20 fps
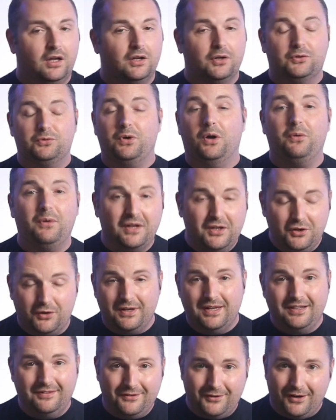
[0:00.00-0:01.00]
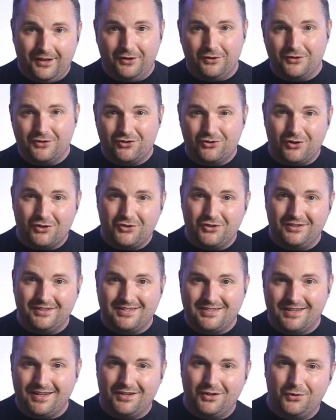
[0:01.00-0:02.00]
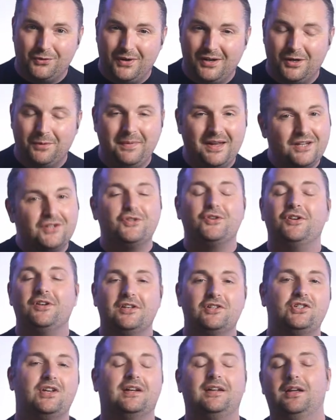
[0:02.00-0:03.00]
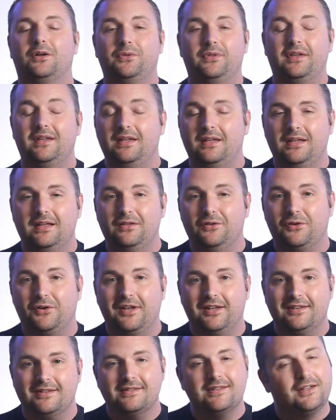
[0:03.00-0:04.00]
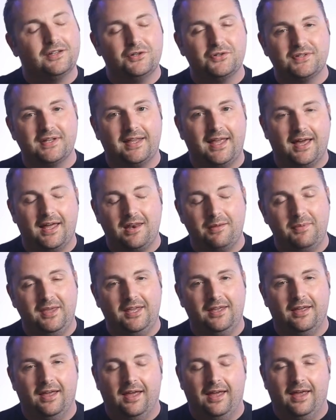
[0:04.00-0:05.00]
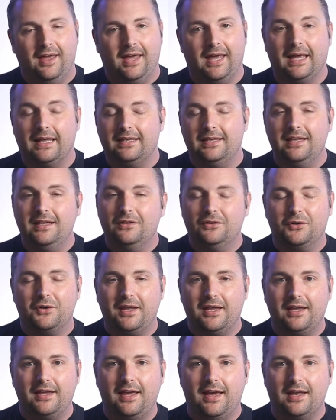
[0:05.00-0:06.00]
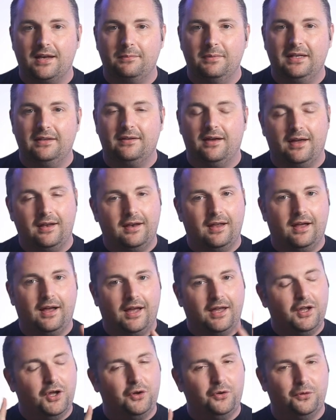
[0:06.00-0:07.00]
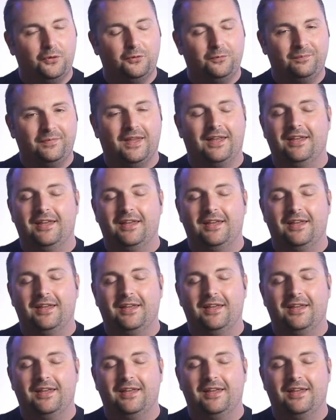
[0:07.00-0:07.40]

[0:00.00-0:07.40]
growing your e-learning or instructional design career, make sure to check out the e-learning designers academy at elearningacademy.io.